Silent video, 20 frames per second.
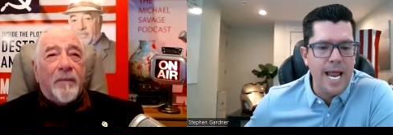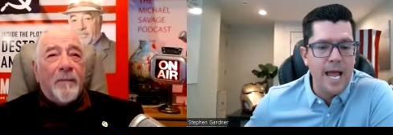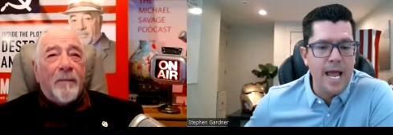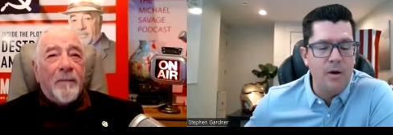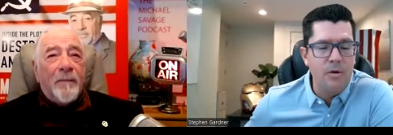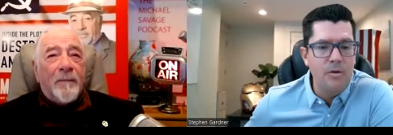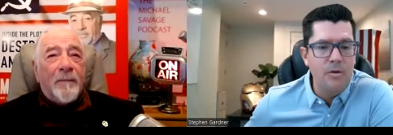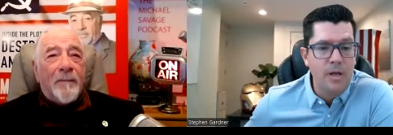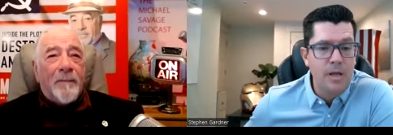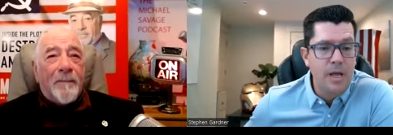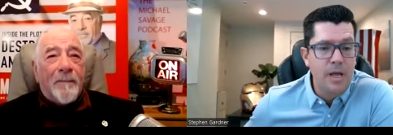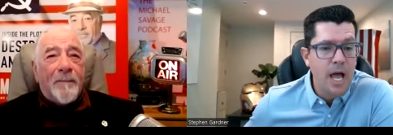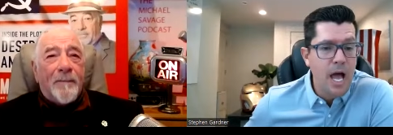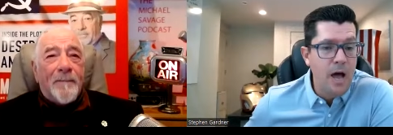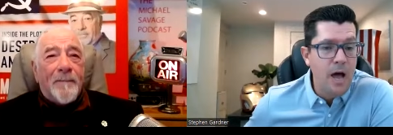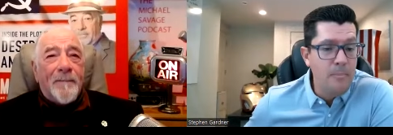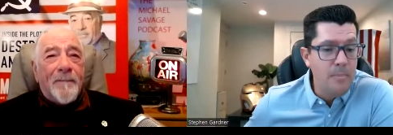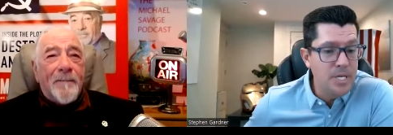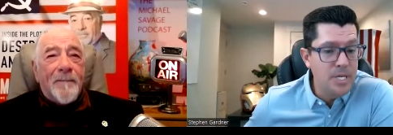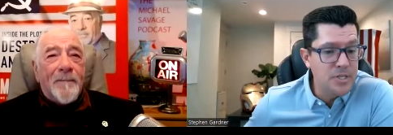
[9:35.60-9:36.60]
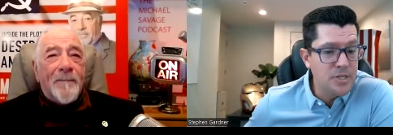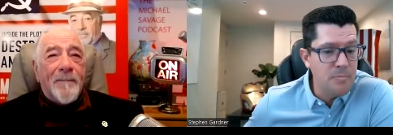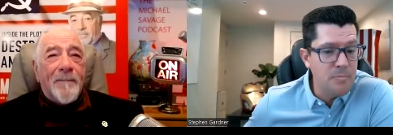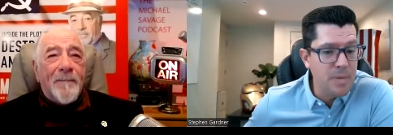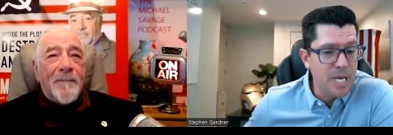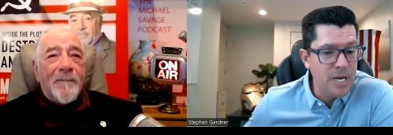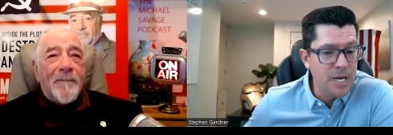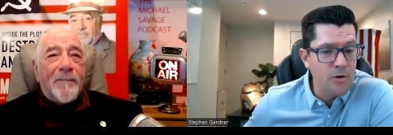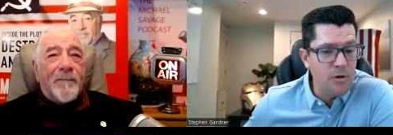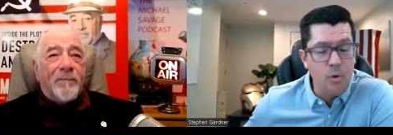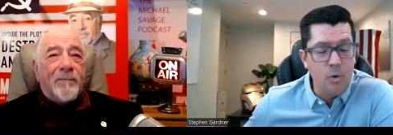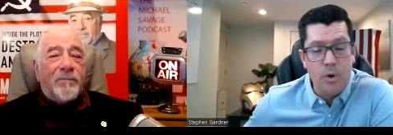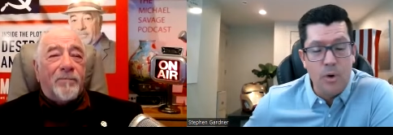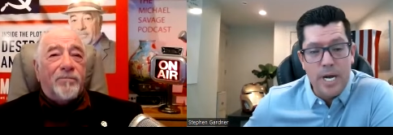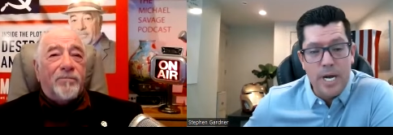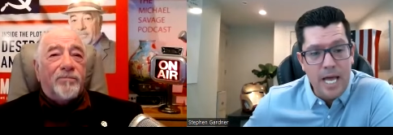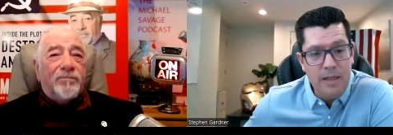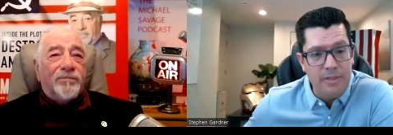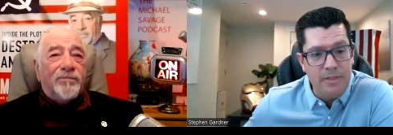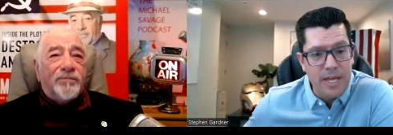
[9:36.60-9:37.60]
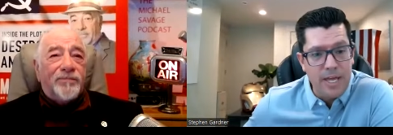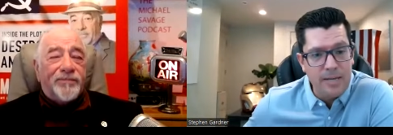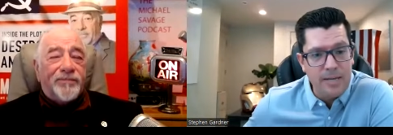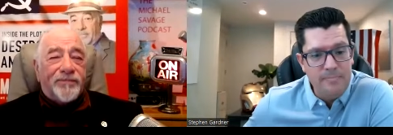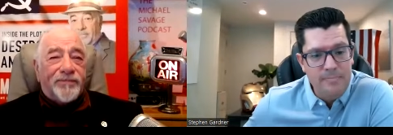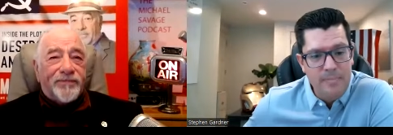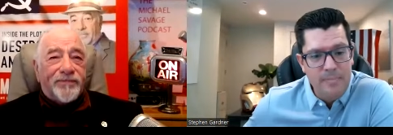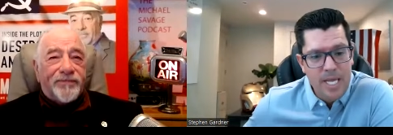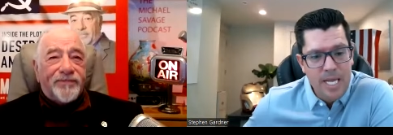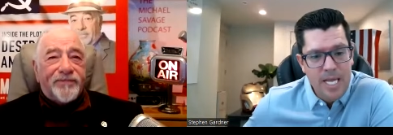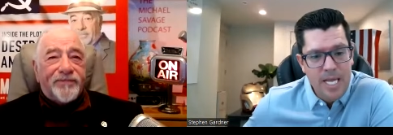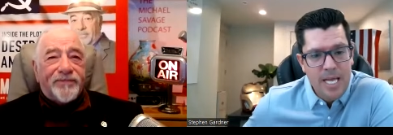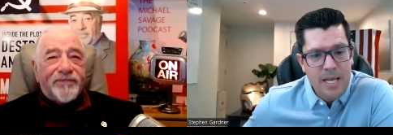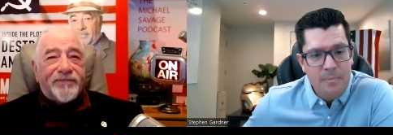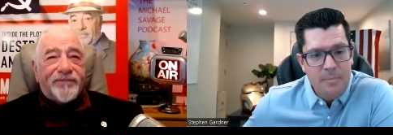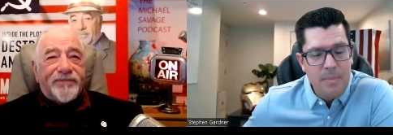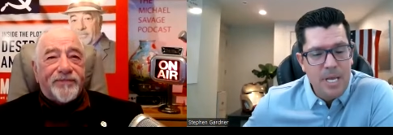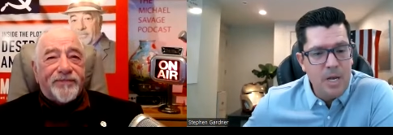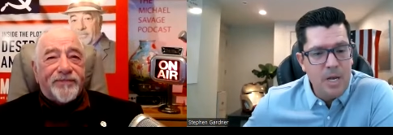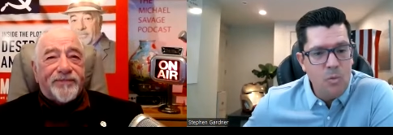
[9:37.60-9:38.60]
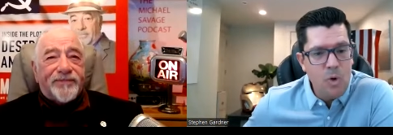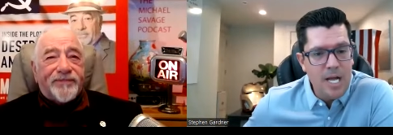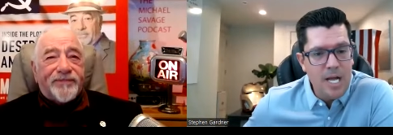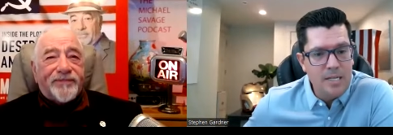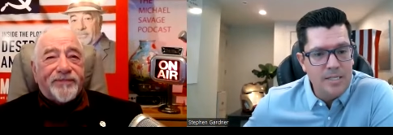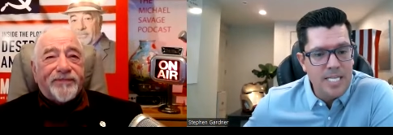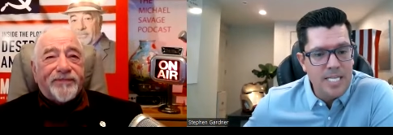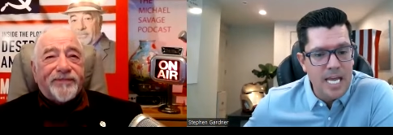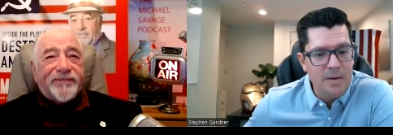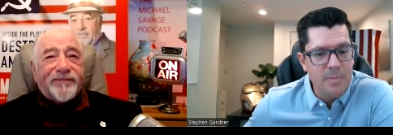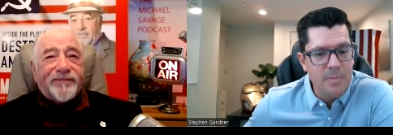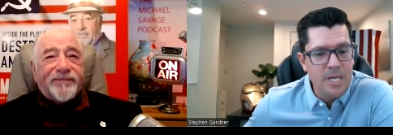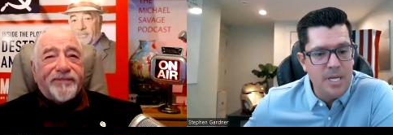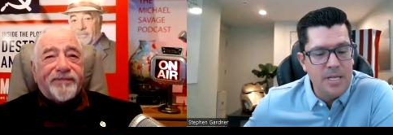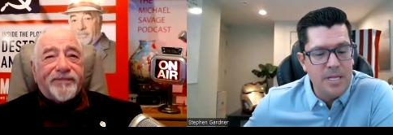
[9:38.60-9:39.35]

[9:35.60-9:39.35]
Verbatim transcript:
Speaker 1: now a misdemeanor or nothing. Meanwhile, 10